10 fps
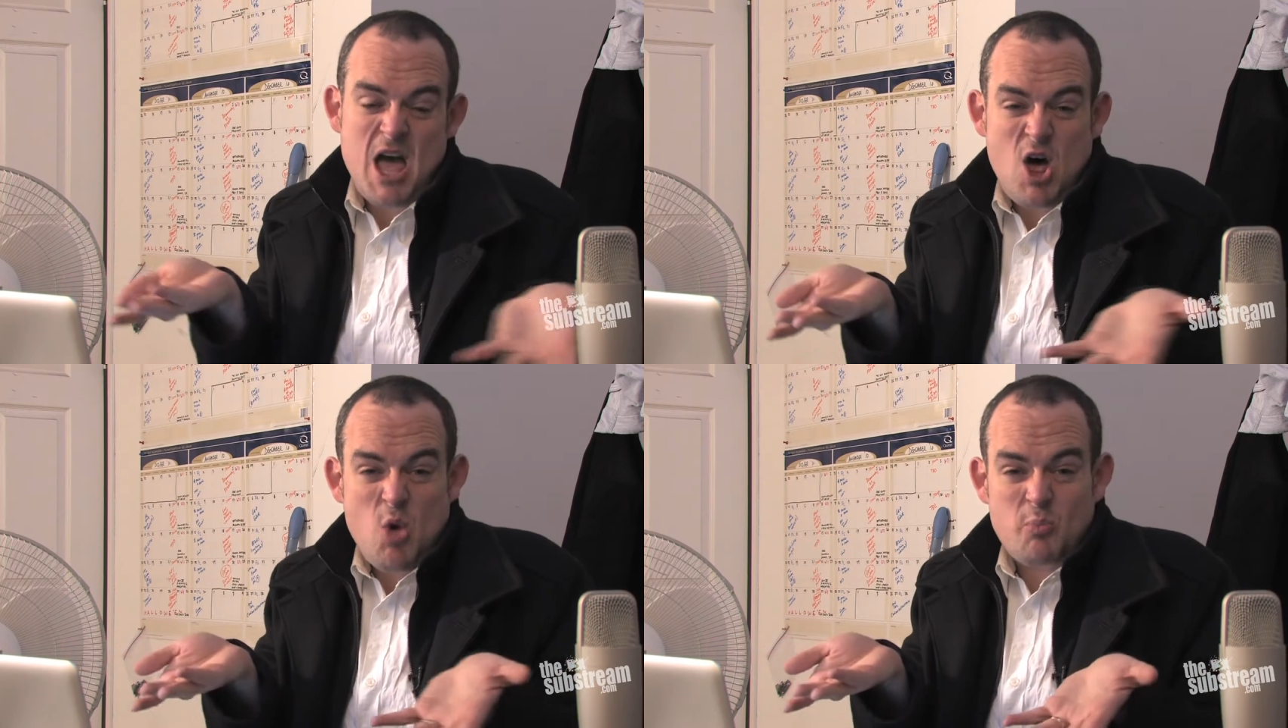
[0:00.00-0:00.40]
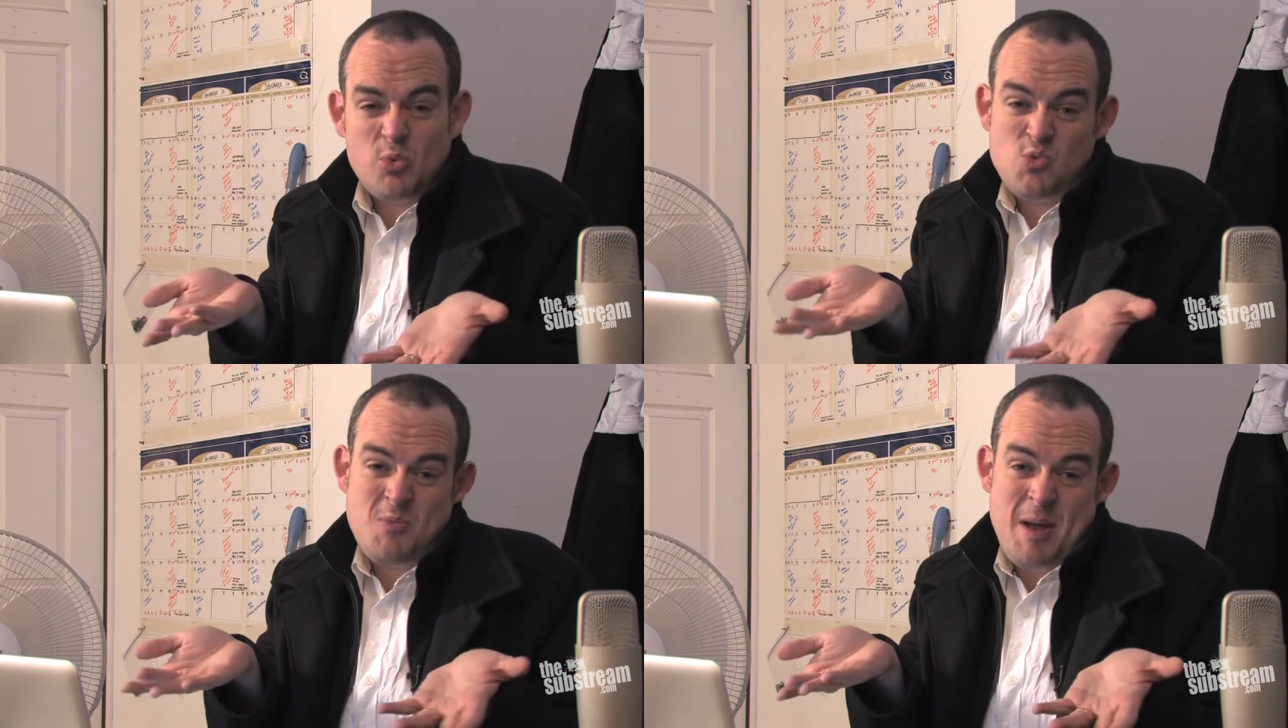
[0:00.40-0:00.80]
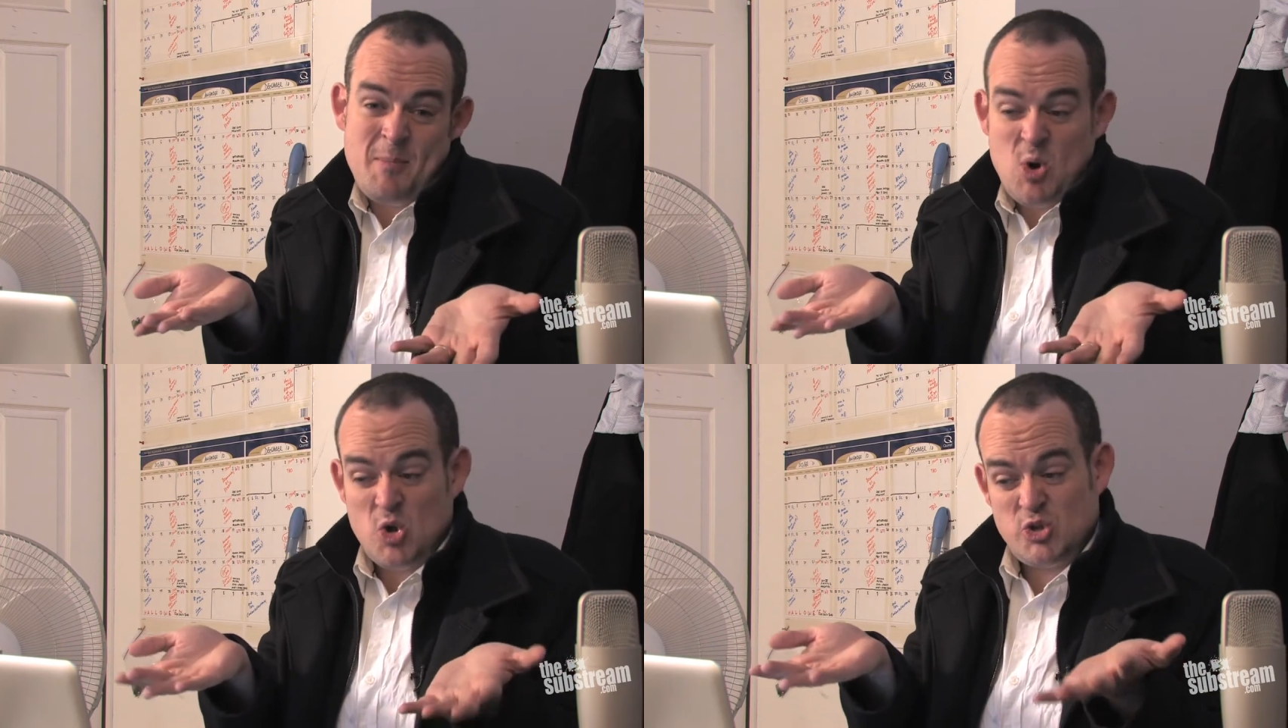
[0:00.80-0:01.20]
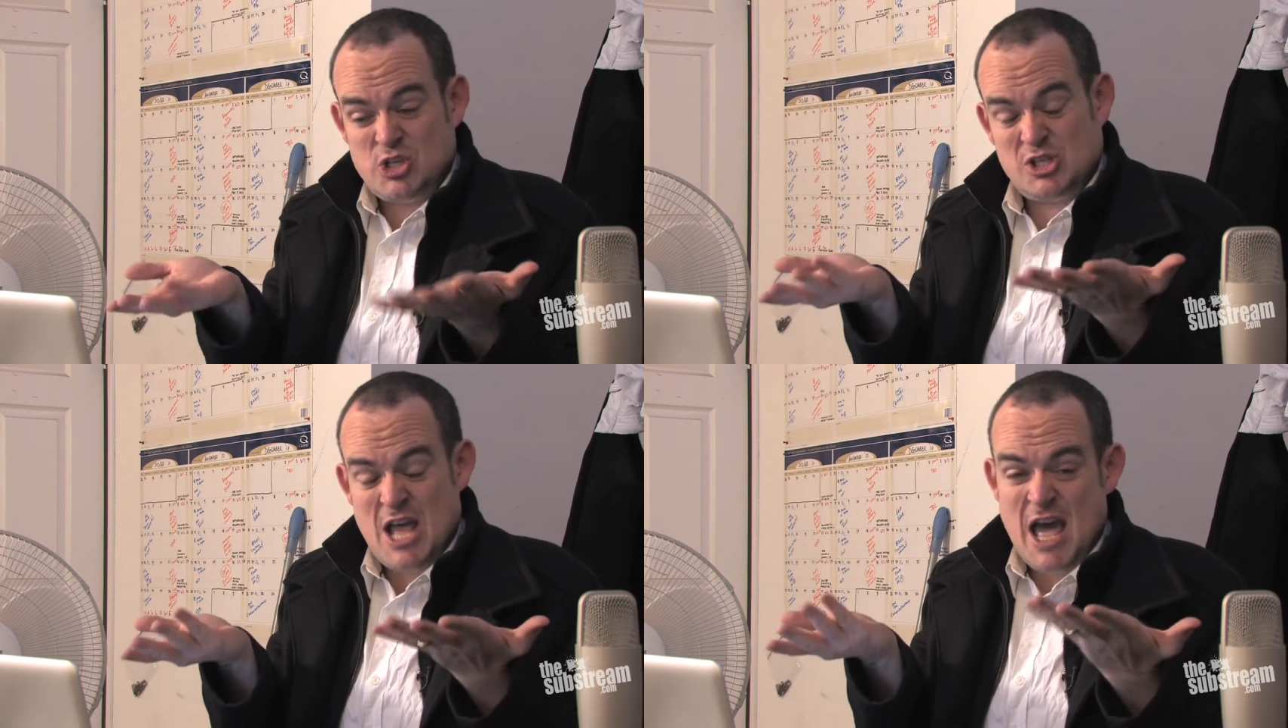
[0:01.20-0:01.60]
help. Remember,
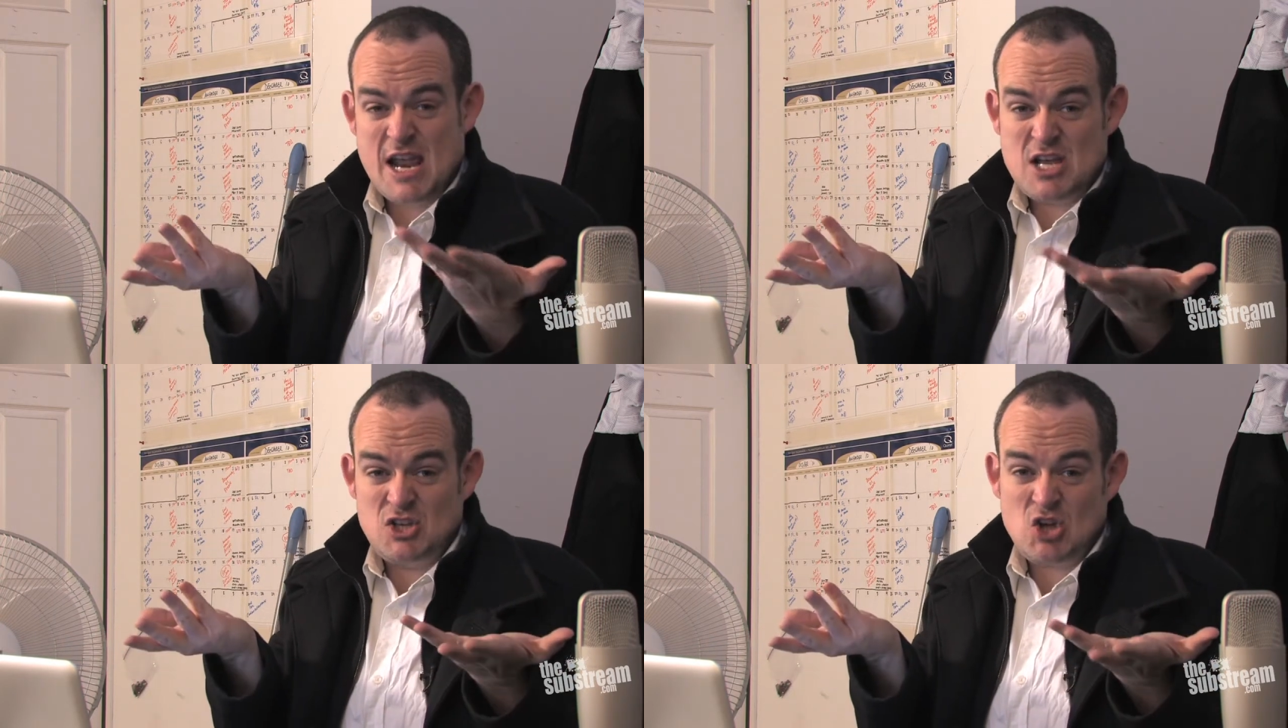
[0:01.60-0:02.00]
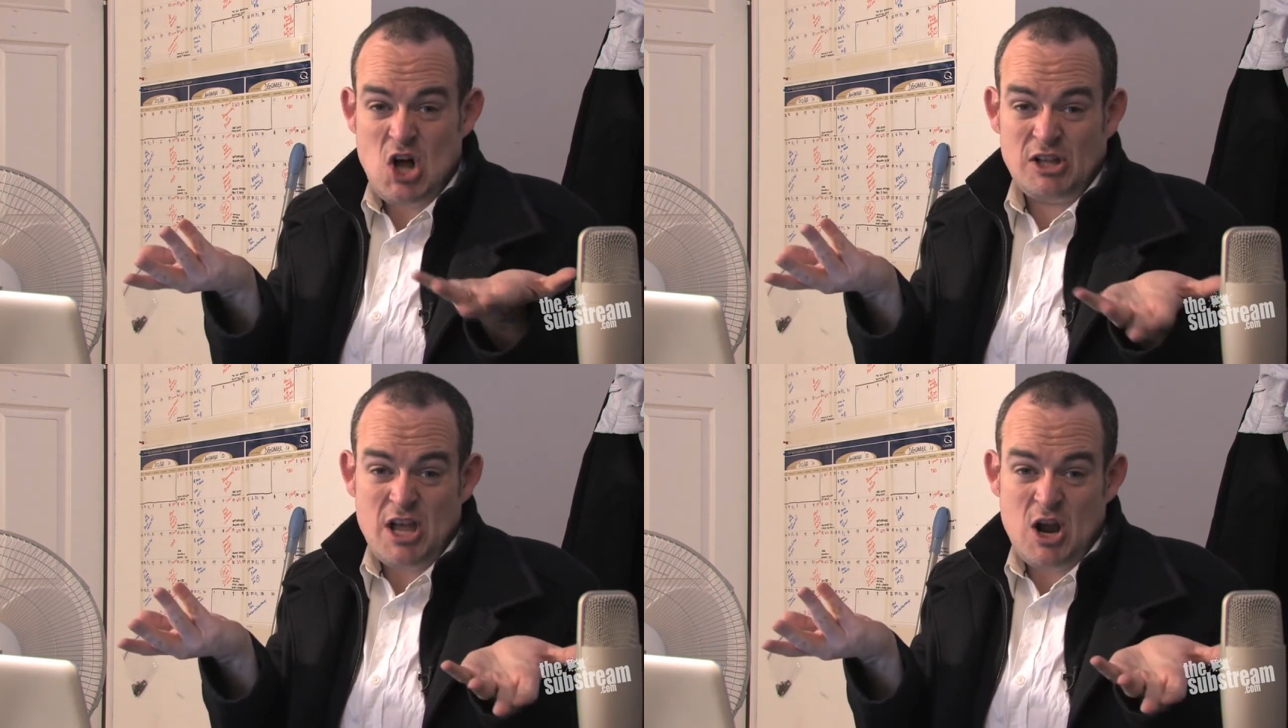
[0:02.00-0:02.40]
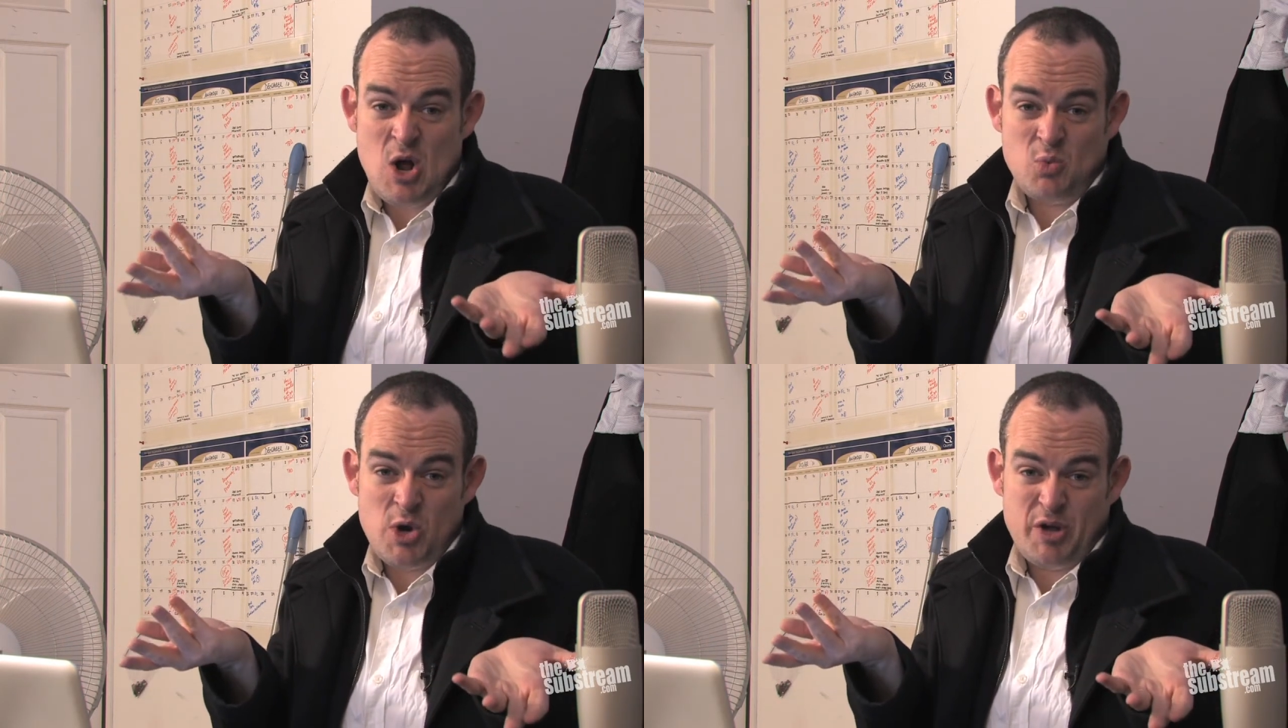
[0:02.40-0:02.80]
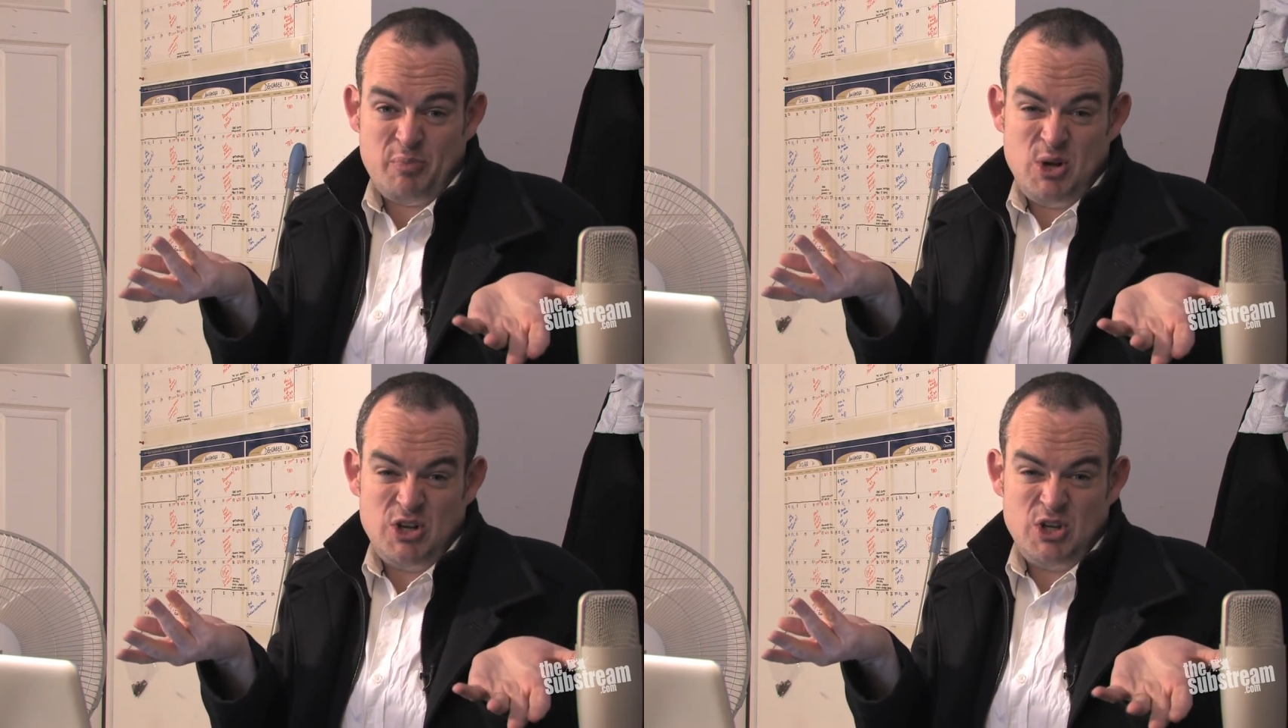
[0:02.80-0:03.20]
this data is all there on
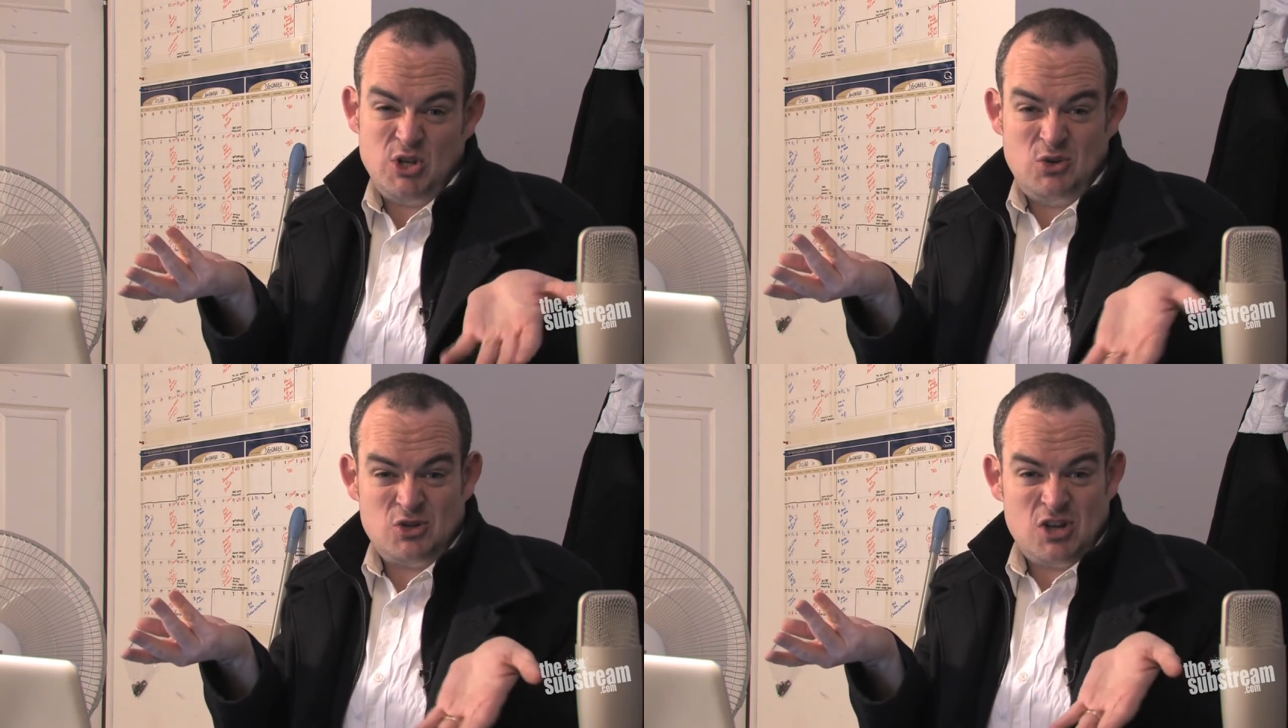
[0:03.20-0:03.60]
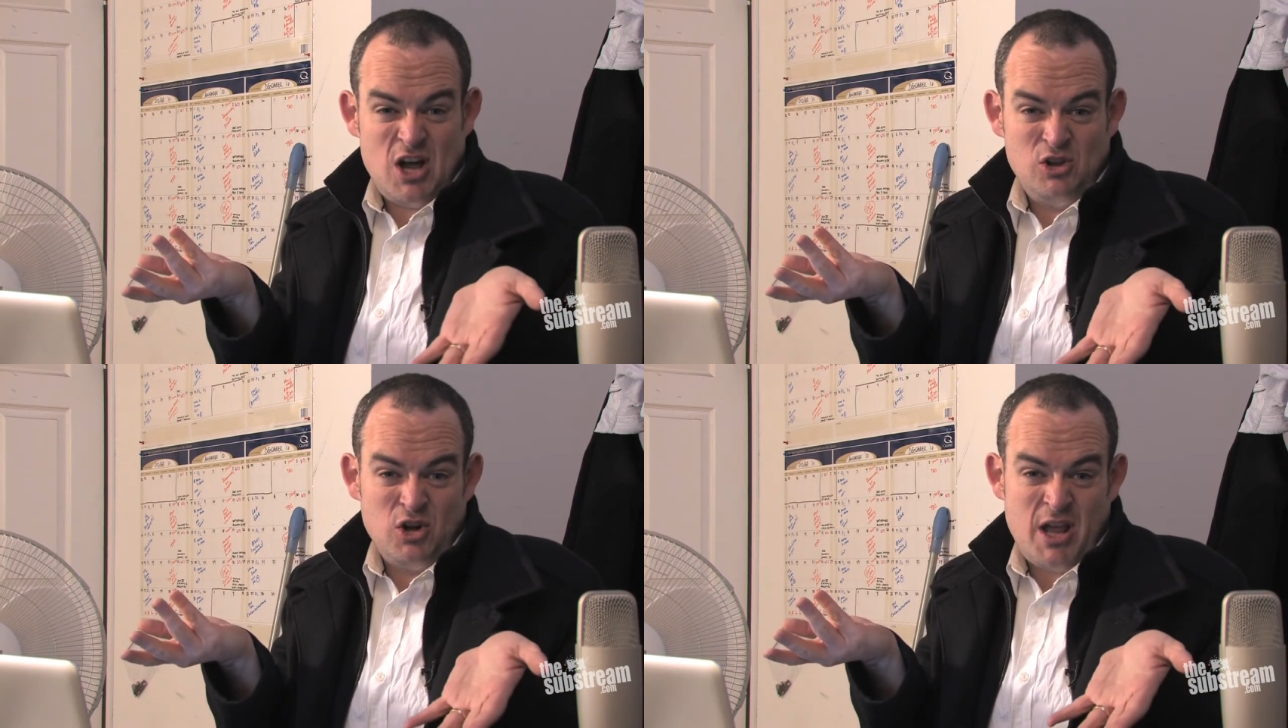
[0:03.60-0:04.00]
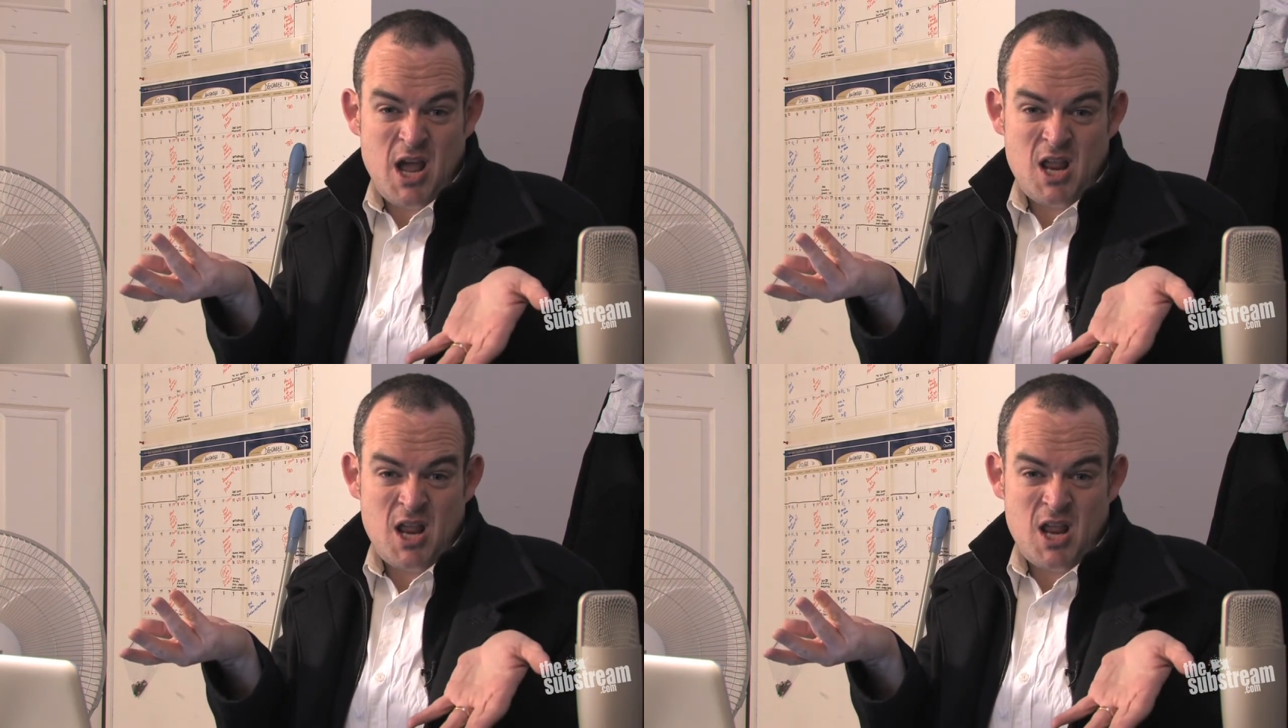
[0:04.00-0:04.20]
Wikipedia. You just gotta look at